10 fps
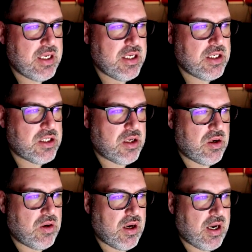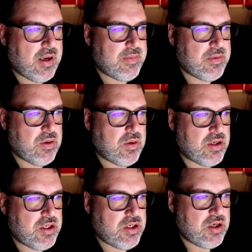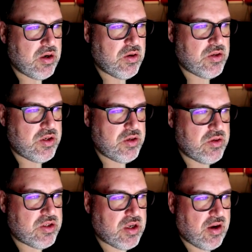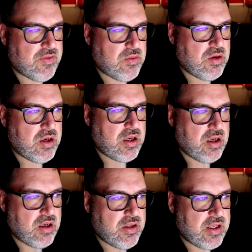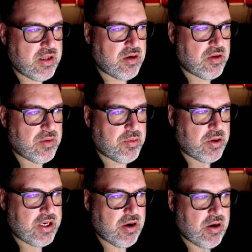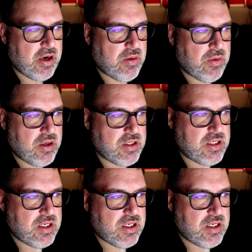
So I'm going to go to softwood, that are the pre-curated ones.